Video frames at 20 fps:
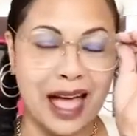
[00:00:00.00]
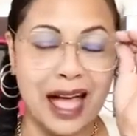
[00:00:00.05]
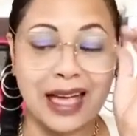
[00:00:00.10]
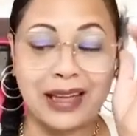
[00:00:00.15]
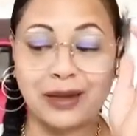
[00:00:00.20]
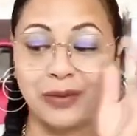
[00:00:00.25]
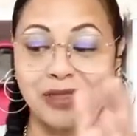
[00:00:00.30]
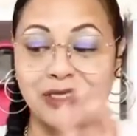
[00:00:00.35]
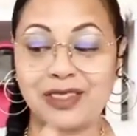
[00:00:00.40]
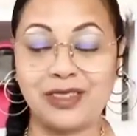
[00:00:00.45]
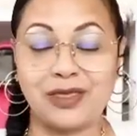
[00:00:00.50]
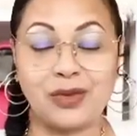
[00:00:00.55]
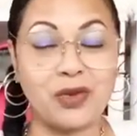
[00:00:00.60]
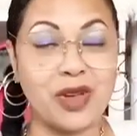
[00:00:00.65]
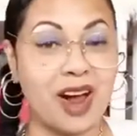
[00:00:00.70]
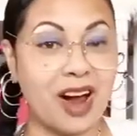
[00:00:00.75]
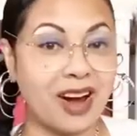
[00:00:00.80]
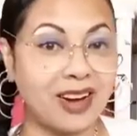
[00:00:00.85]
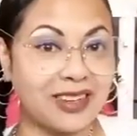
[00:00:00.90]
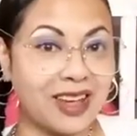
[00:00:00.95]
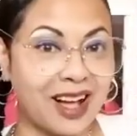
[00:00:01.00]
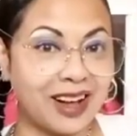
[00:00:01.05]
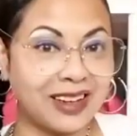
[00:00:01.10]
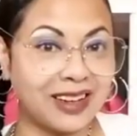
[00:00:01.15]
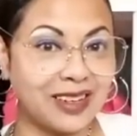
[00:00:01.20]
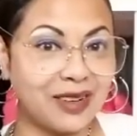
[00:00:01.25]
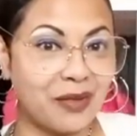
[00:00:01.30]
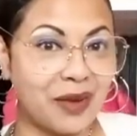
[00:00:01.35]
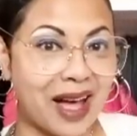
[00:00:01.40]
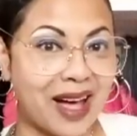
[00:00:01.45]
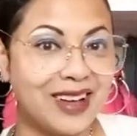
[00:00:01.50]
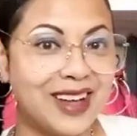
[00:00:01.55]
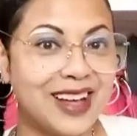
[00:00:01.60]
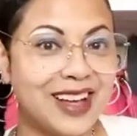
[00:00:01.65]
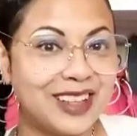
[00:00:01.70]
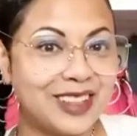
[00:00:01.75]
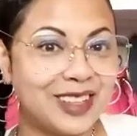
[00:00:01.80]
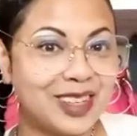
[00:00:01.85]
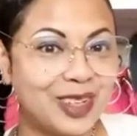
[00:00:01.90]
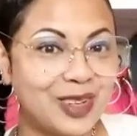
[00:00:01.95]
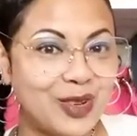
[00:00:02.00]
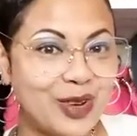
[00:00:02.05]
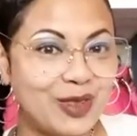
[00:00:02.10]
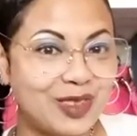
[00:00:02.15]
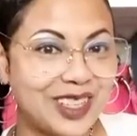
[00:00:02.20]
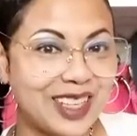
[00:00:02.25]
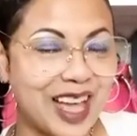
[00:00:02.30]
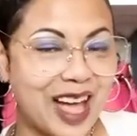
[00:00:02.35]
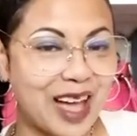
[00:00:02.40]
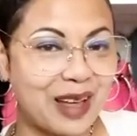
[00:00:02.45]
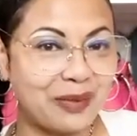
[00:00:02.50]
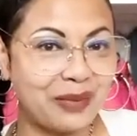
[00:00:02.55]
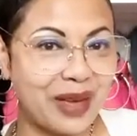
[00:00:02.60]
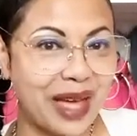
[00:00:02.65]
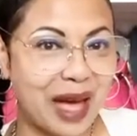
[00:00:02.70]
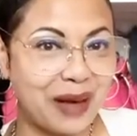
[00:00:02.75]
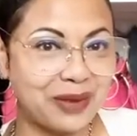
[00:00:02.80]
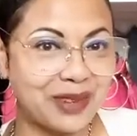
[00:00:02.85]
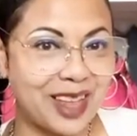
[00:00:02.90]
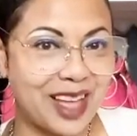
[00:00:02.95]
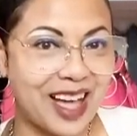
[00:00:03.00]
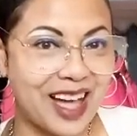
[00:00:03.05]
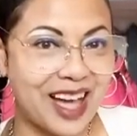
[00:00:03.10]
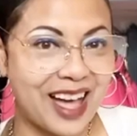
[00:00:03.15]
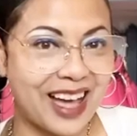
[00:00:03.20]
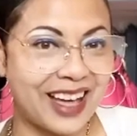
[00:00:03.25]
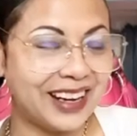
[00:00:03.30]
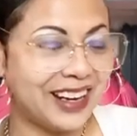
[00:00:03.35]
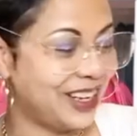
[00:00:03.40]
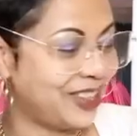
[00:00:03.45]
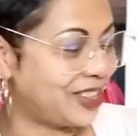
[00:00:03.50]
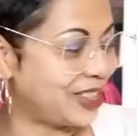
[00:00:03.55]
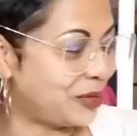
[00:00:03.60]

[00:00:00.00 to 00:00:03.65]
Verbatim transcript: items since we are talking about the Louis Vuitton Papillon,